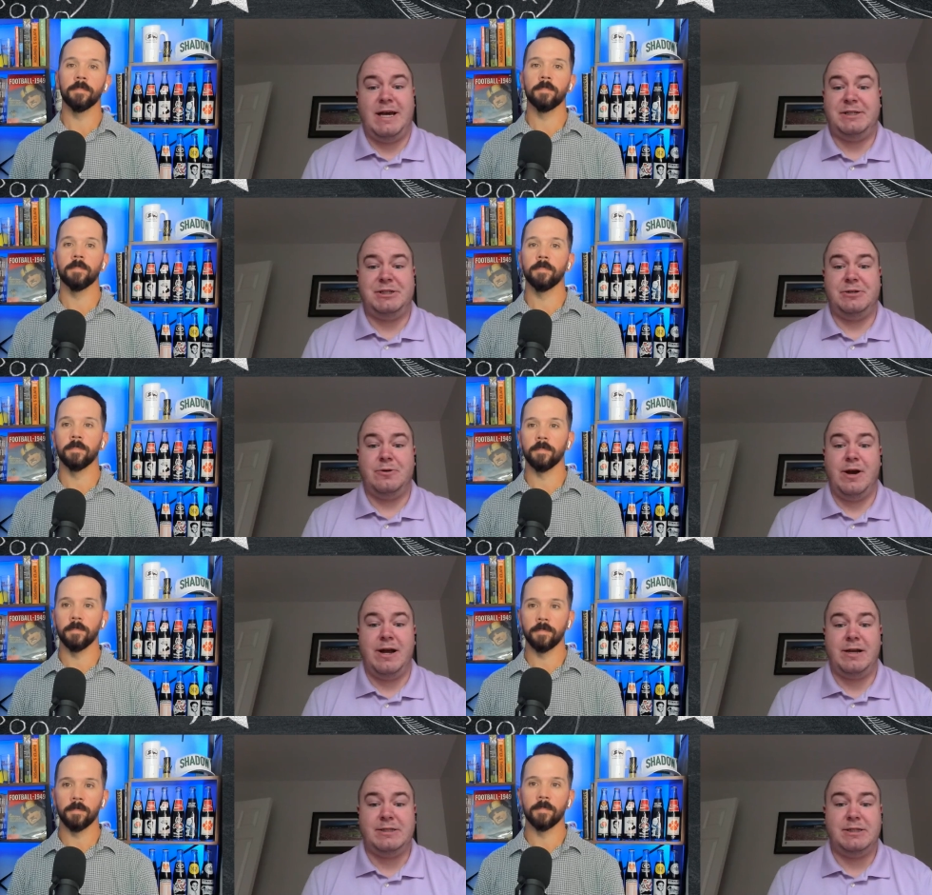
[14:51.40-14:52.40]
Speaker 1: last year, quite
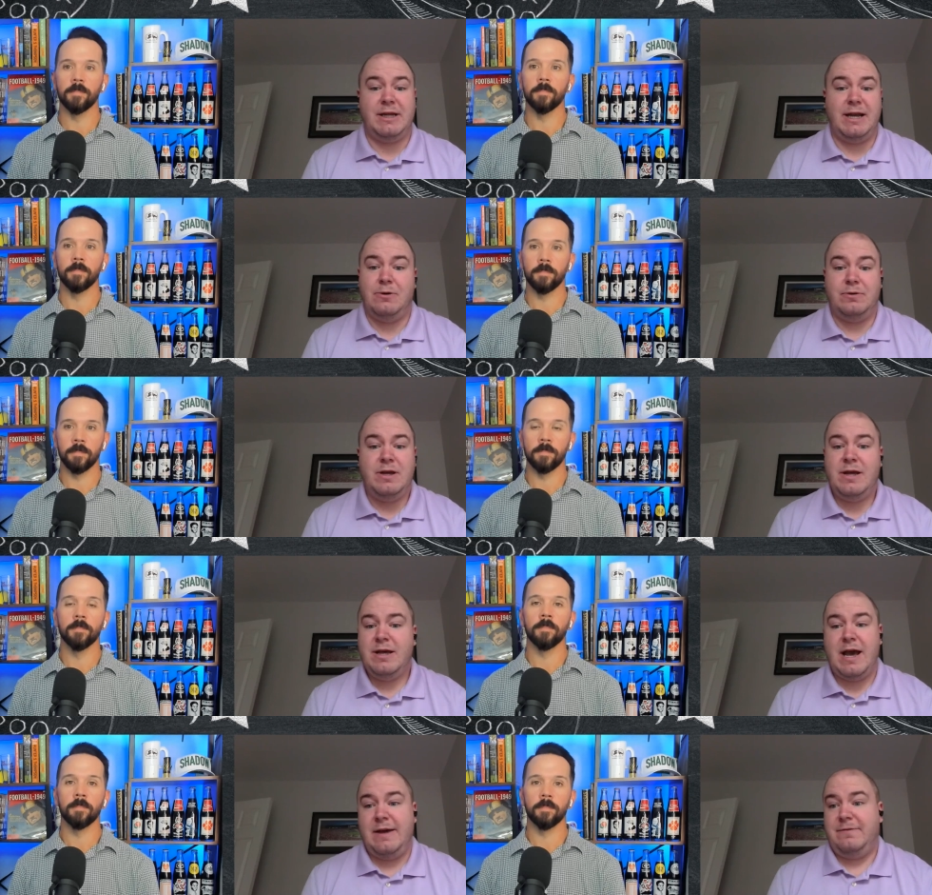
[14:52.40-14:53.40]
honestly.
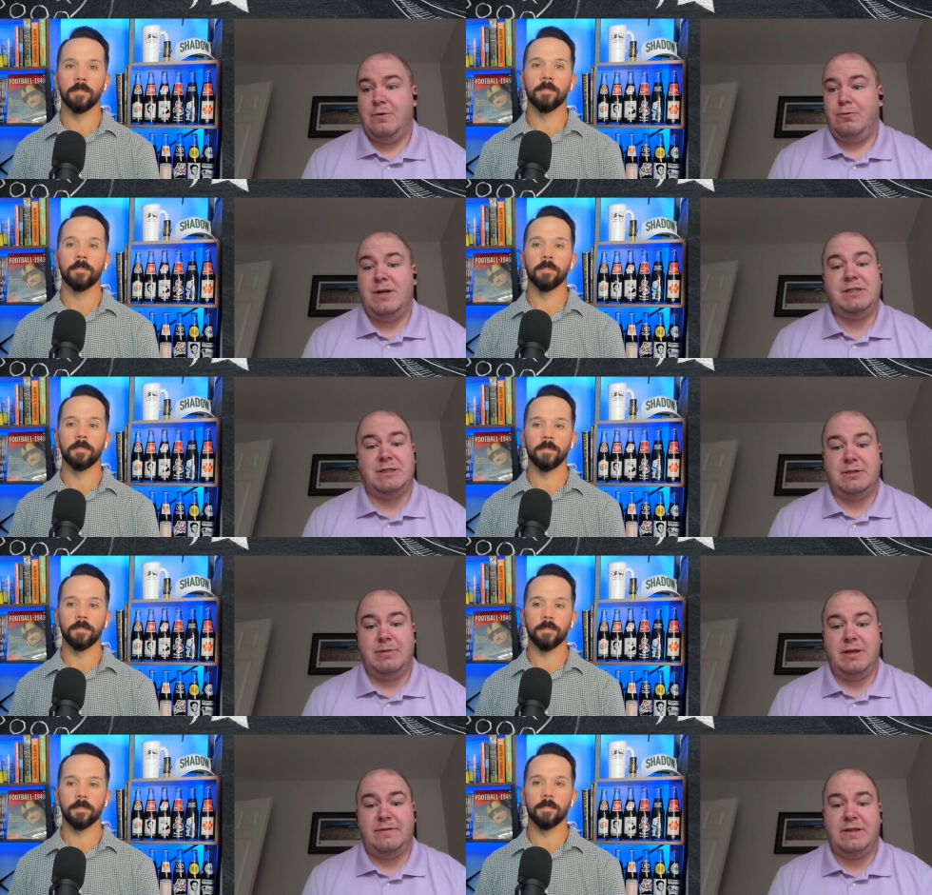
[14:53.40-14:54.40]
I have no reason to
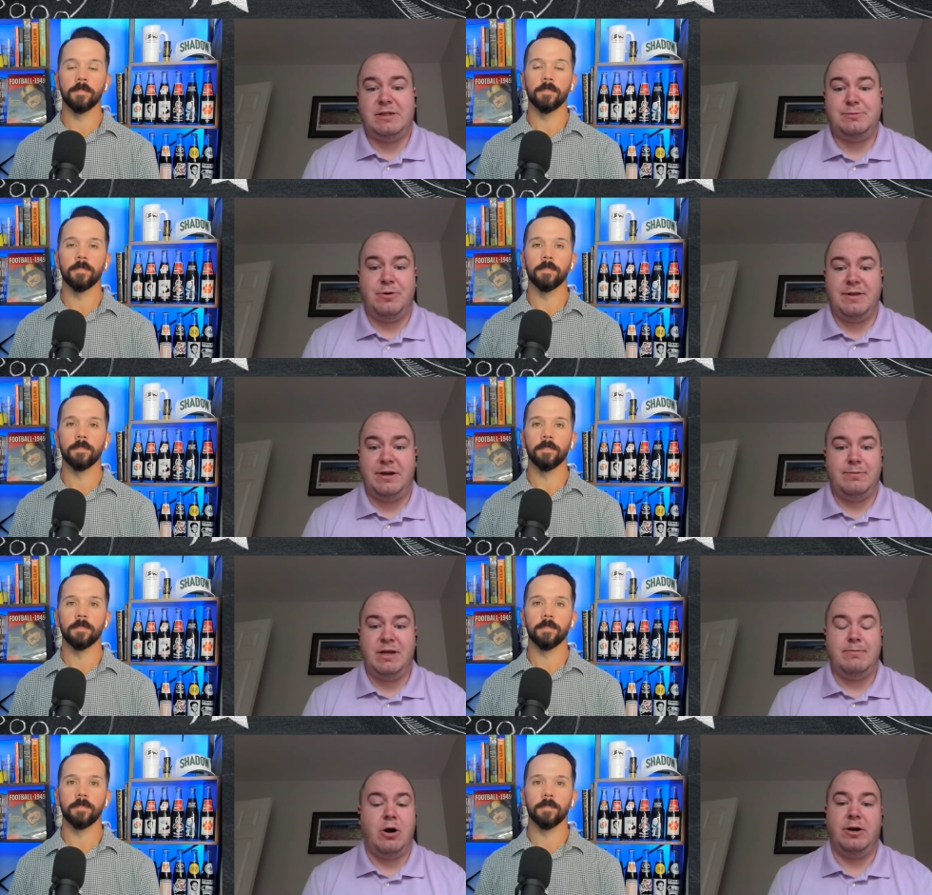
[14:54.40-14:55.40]
believe at this point that it'll
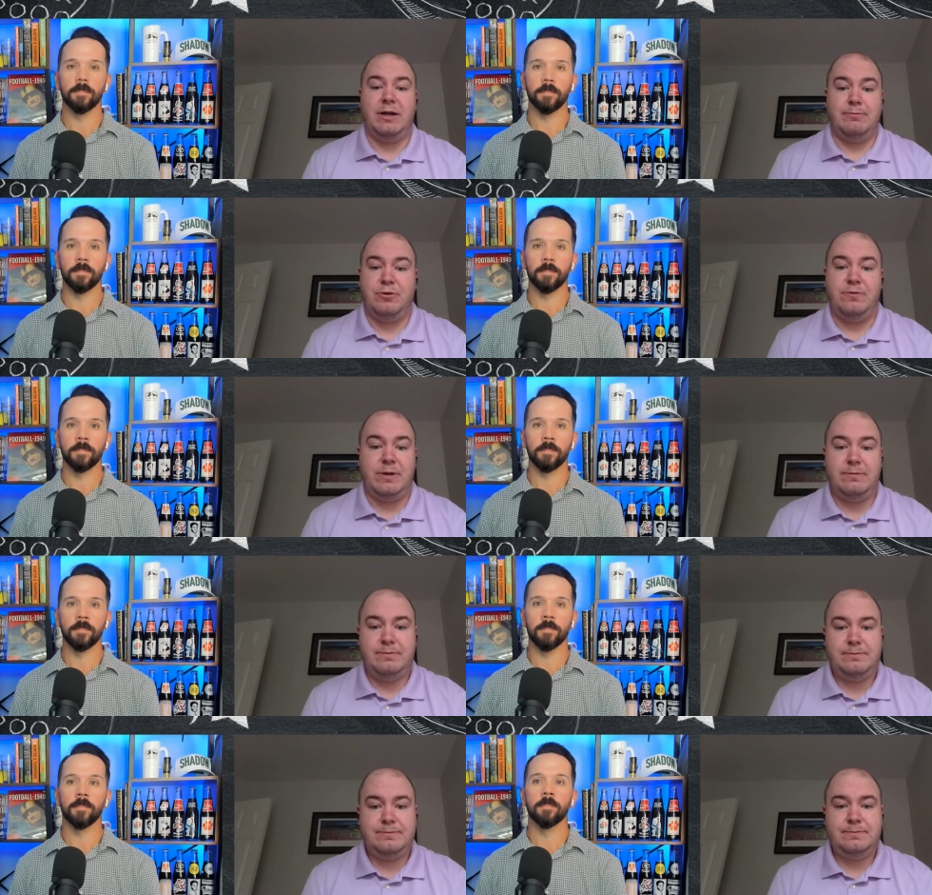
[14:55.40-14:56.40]
be a marked improvement.
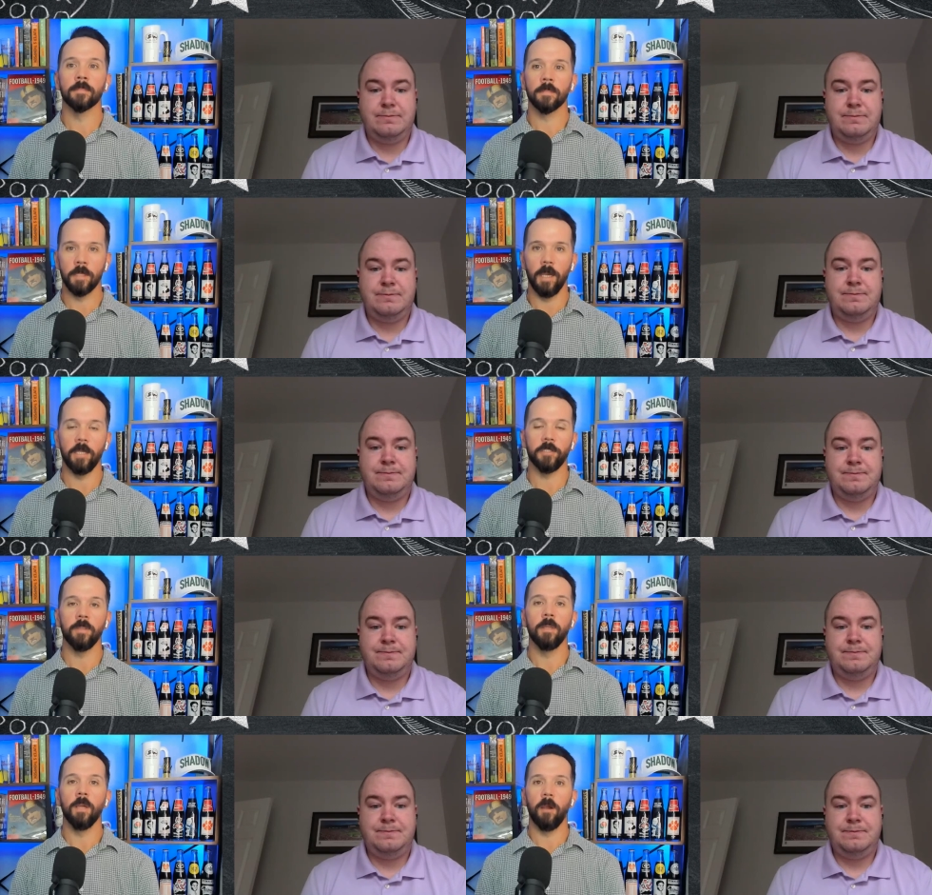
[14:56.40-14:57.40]
Gotcha.
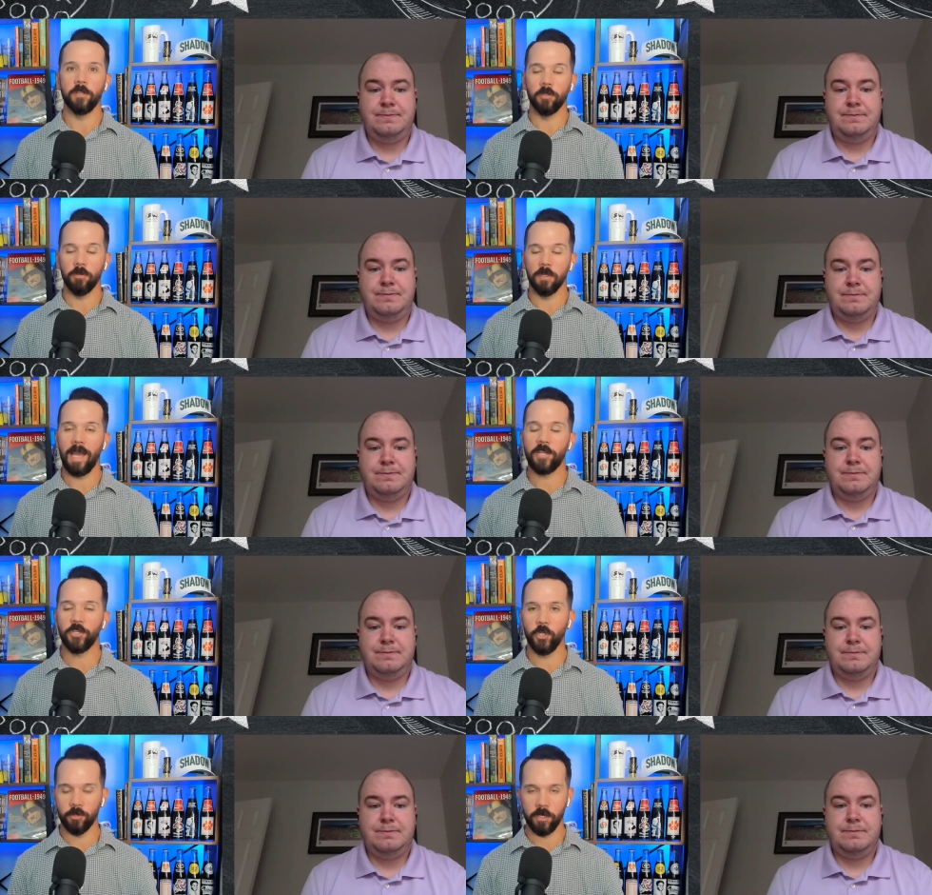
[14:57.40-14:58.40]
Speaker 2: All right. So last
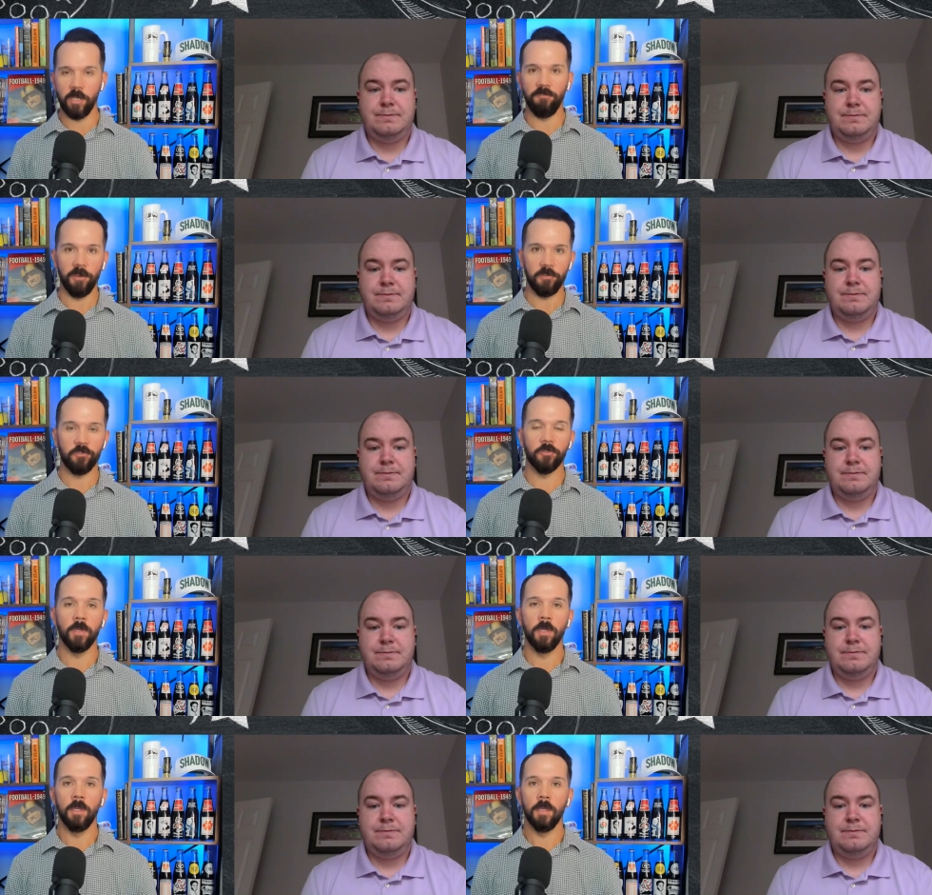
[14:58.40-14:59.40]
year, the defense
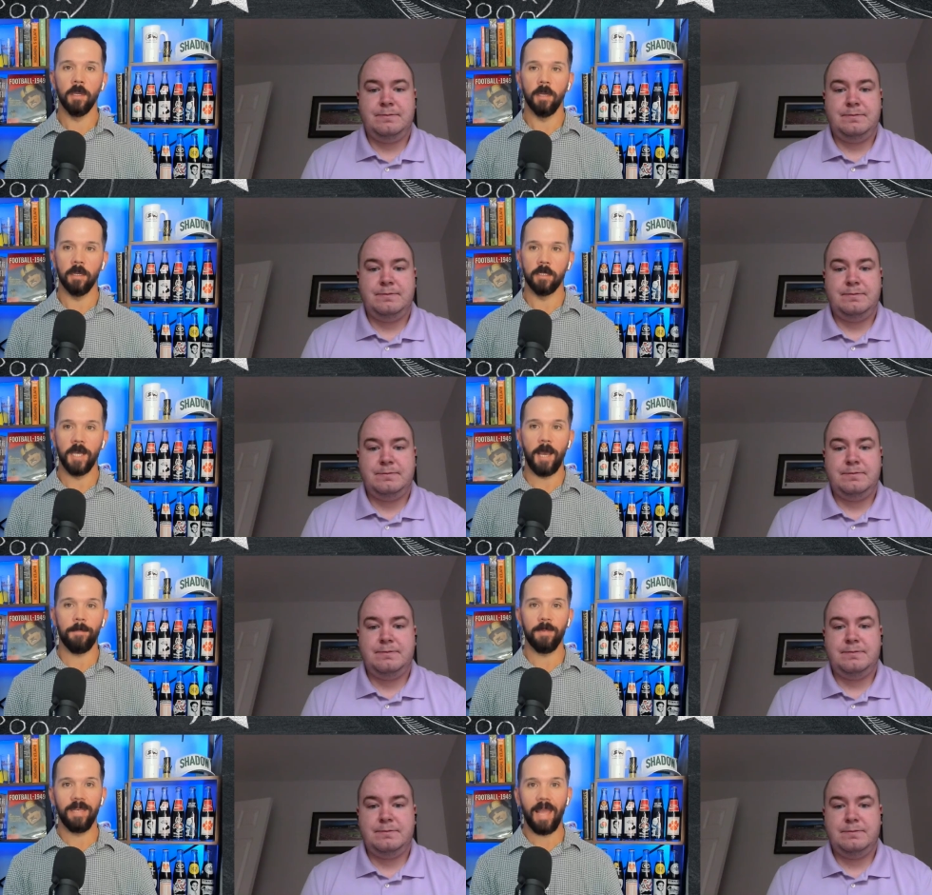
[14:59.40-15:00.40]
top
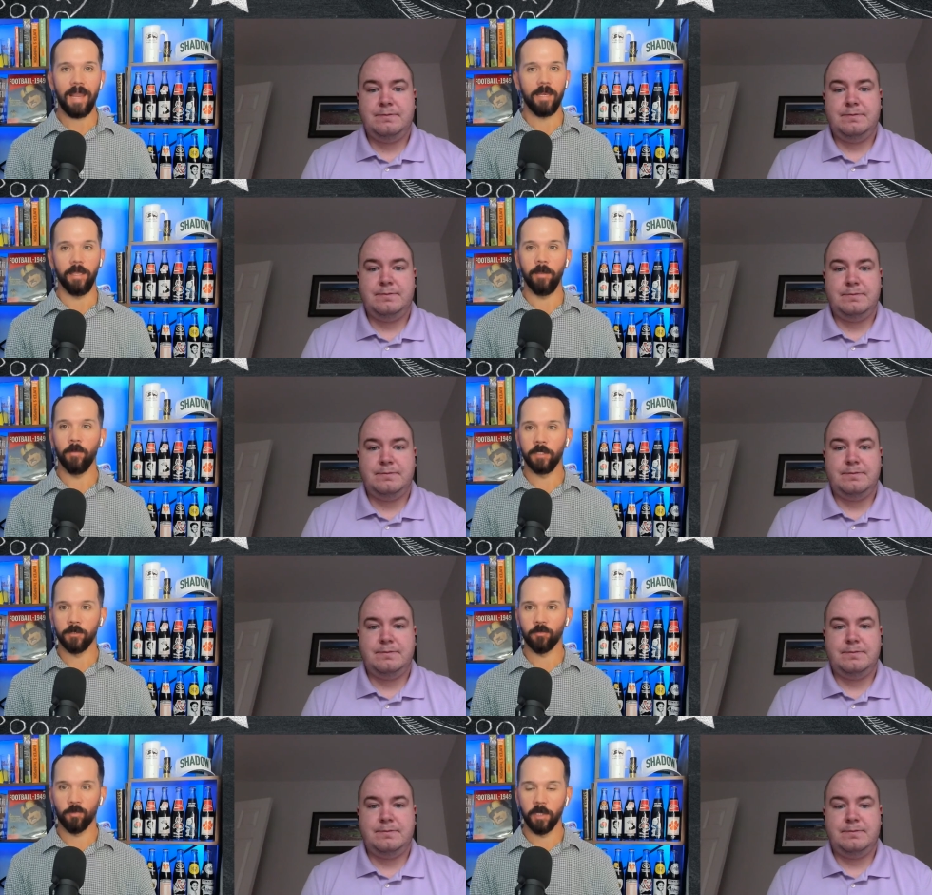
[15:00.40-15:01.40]
90, which
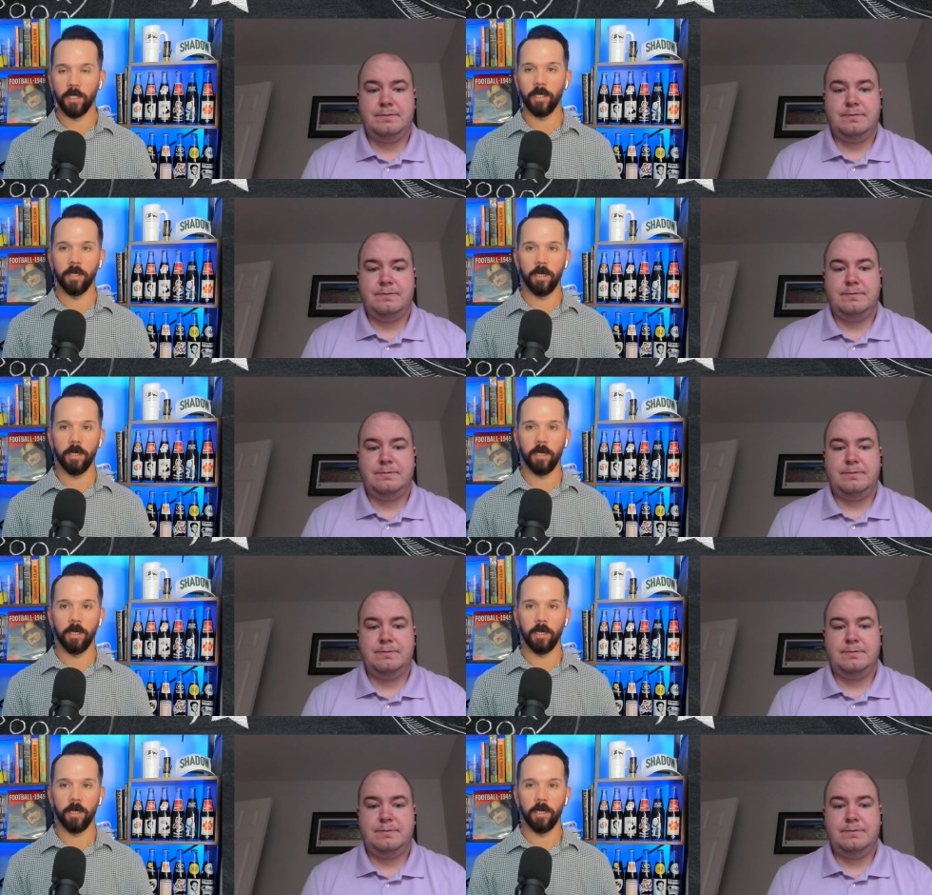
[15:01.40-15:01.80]
is really